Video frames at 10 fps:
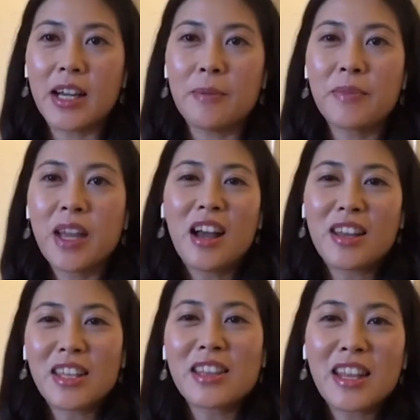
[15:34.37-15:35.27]

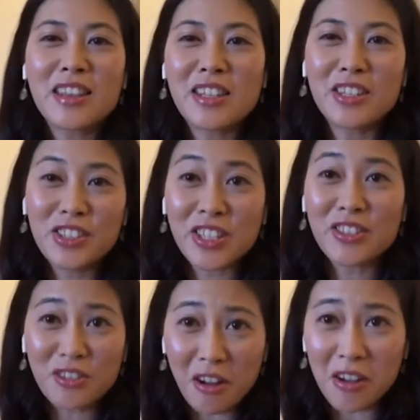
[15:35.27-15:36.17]
I think that they're
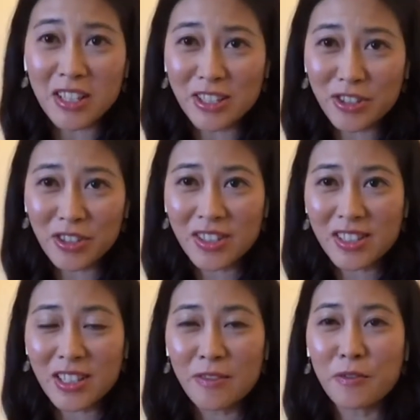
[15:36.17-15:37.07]
just not
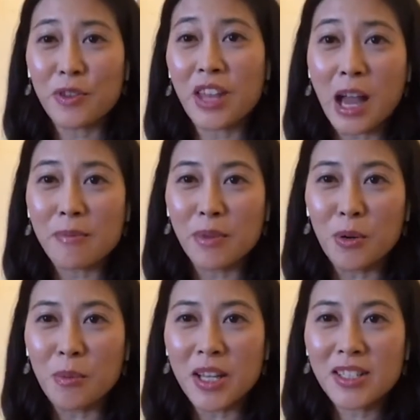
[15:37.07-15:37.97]
interested for that
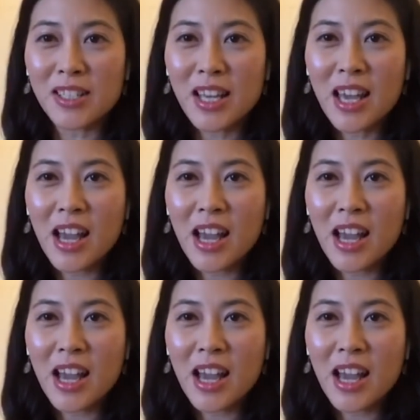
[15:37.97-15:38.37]
moment.